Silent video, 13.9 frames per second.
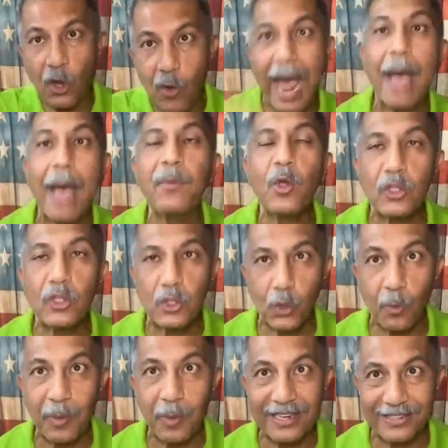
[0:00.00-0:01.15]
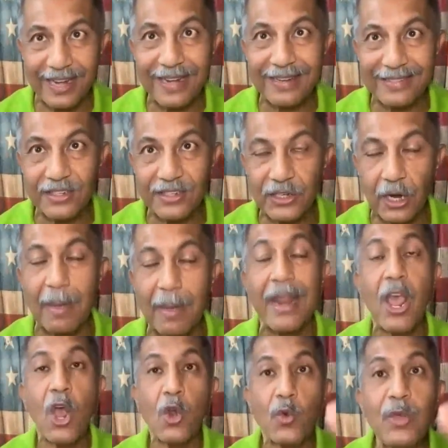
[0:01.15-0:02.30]
Grab your tour page, ladies and gentlemen.
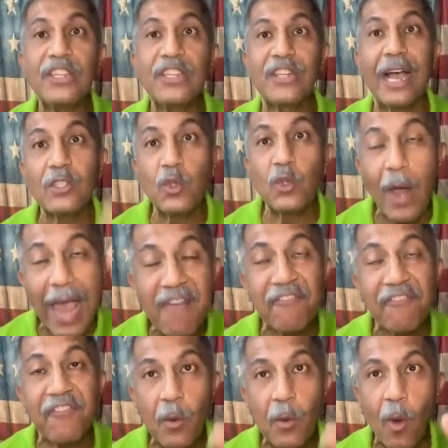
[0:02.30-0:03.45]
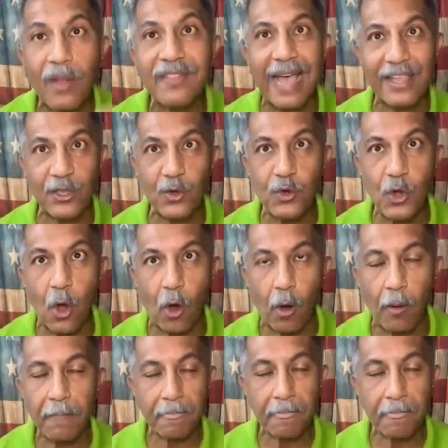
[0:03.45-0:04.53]
Reach out to everyone that you know.